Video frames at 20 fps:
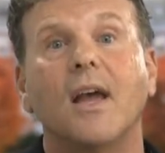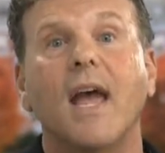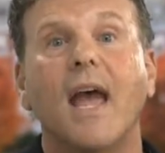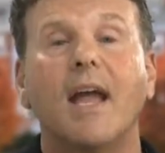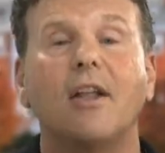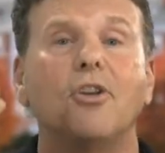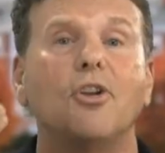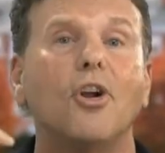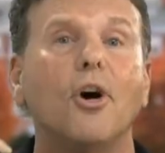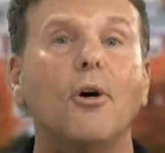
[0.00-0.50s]

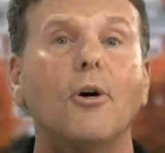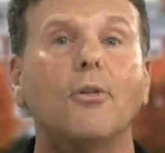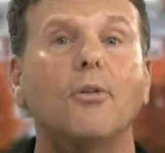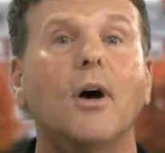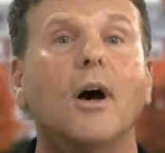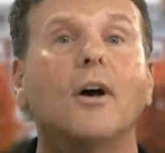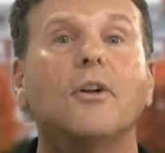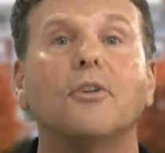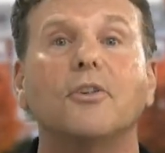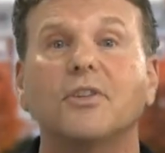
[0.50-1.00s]
And you don't
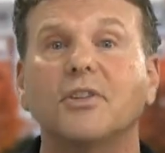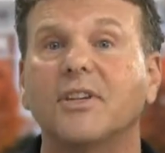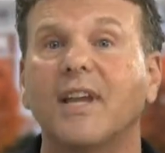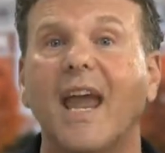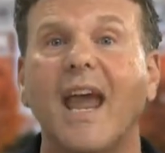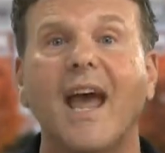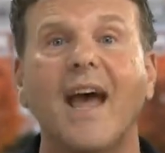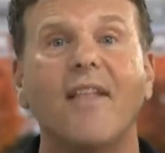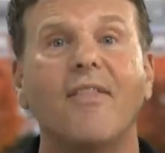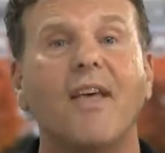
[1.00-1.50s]

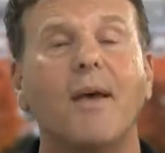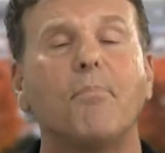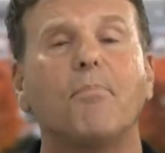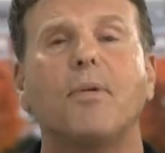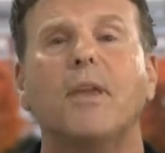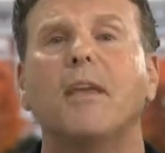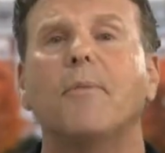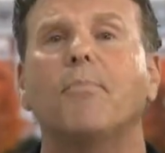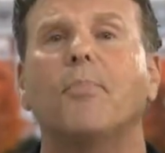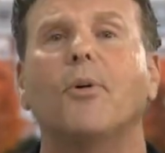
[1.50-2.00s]
understand that
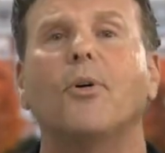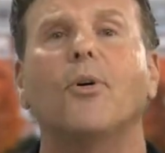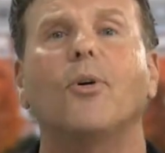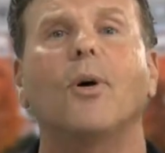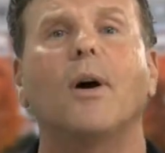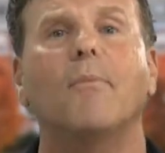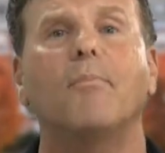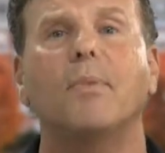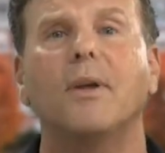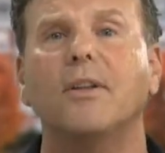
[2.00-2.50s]
people who
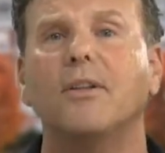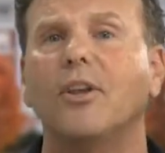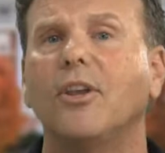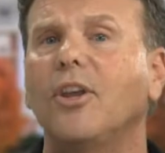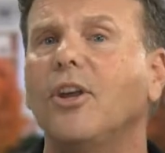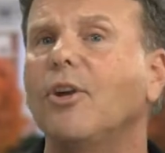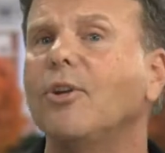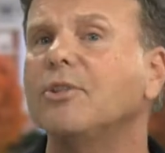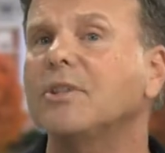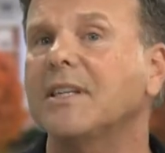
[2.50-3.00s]
have been
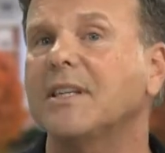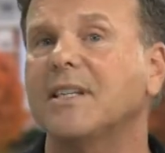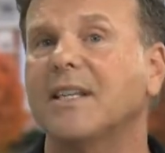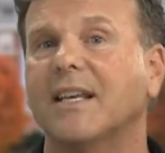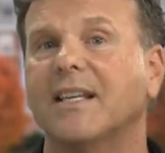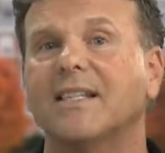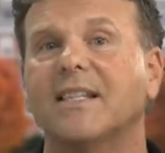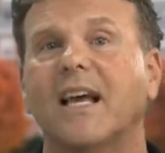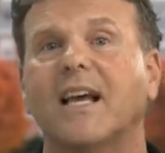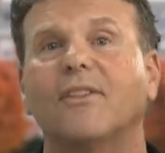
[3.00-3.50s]
hugely
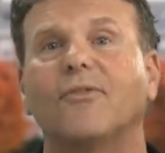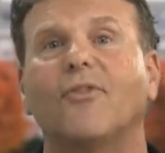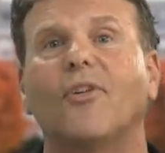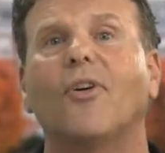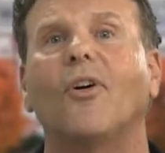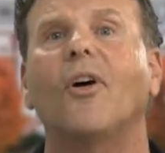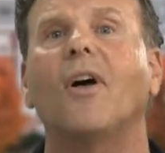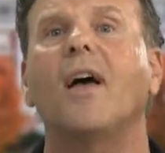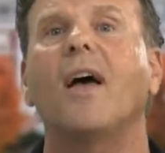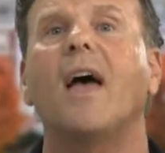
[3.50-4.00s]

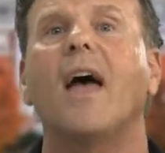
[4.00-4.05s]
successful